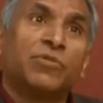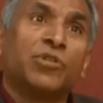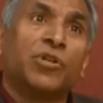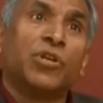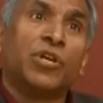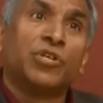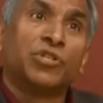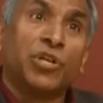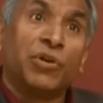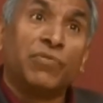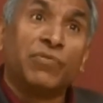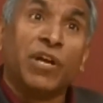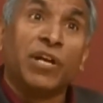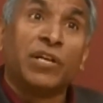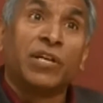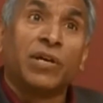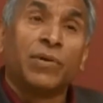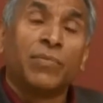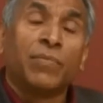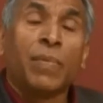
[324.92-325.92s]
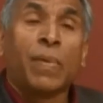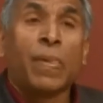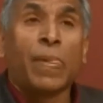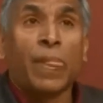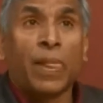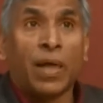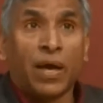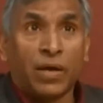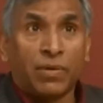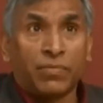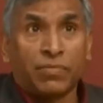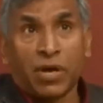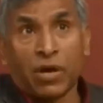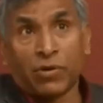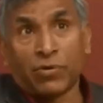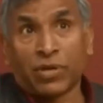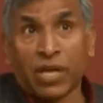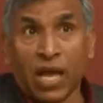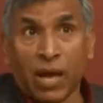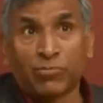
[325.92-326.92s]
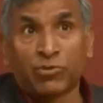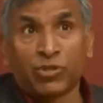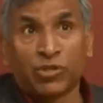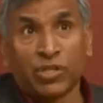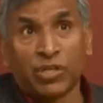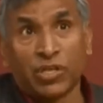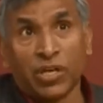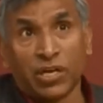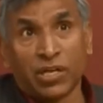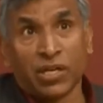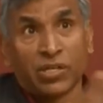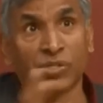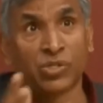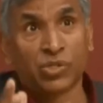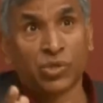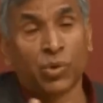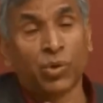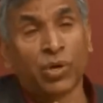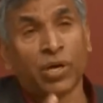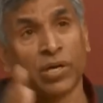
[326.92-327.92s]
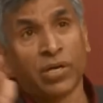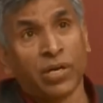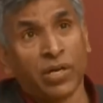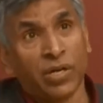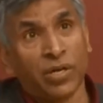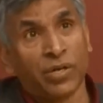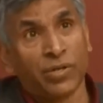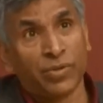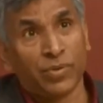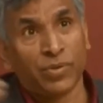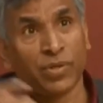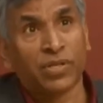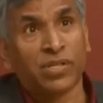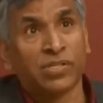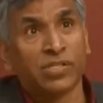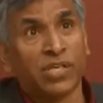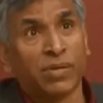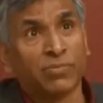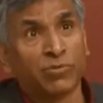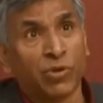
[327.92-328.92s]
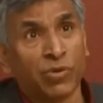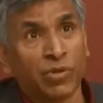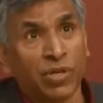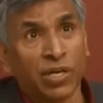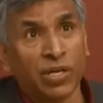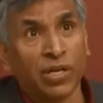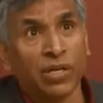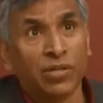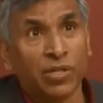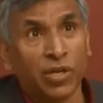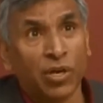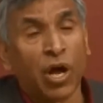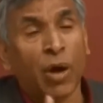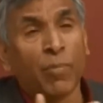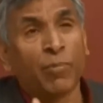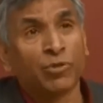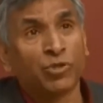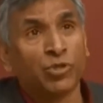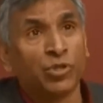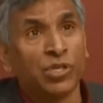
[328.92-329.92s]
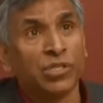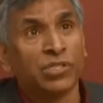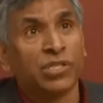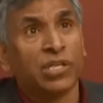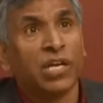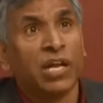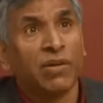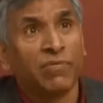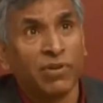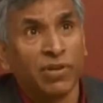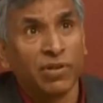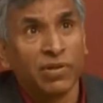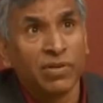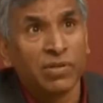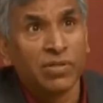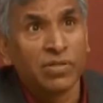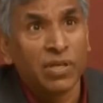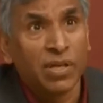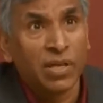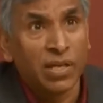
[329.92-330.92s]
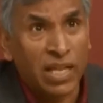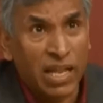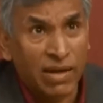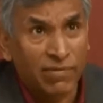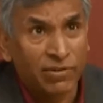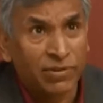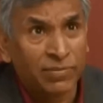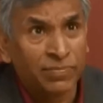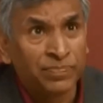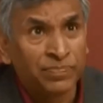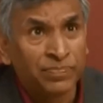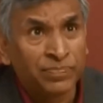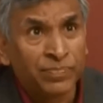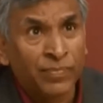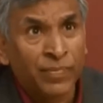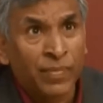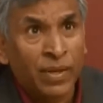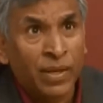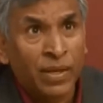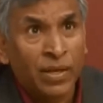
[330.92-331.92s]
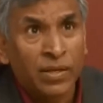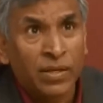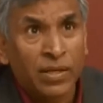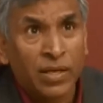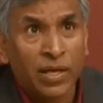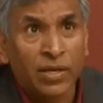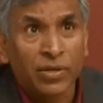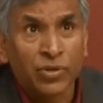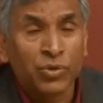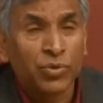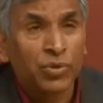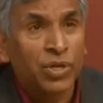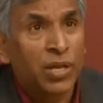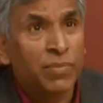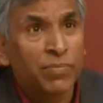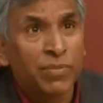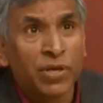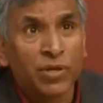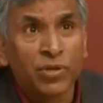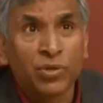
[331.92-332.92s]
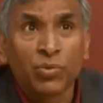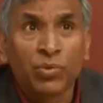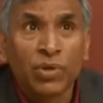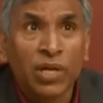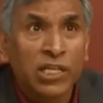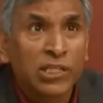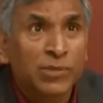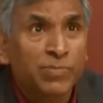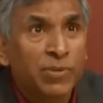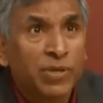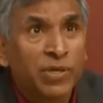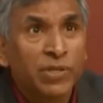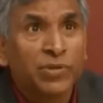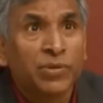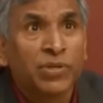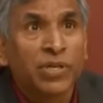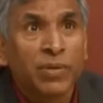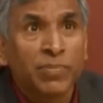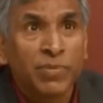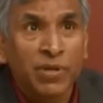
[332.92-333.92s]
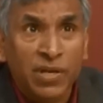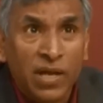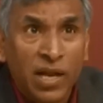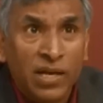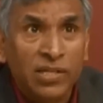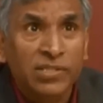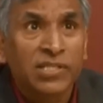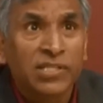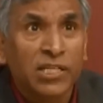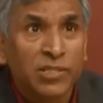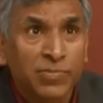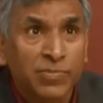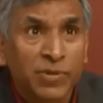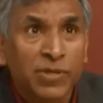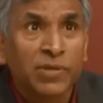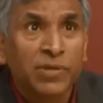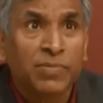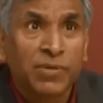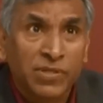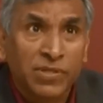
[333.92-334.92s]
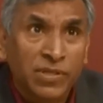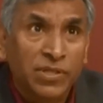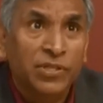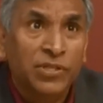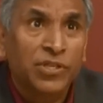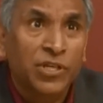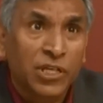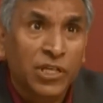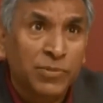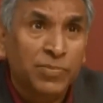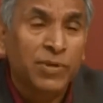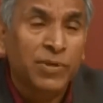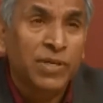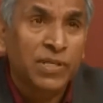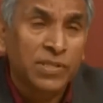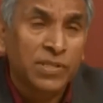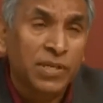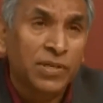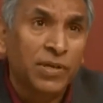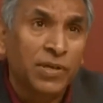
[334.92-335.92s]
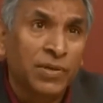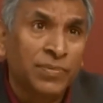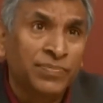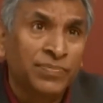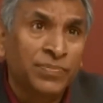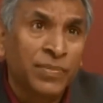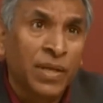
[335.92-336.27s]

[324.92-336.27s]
generation of data, how to capture the data and store it, to the consumption of data, there are opportunities in every level. And you can be a tool expert, you can be an analysis expert, presentation expert, etc.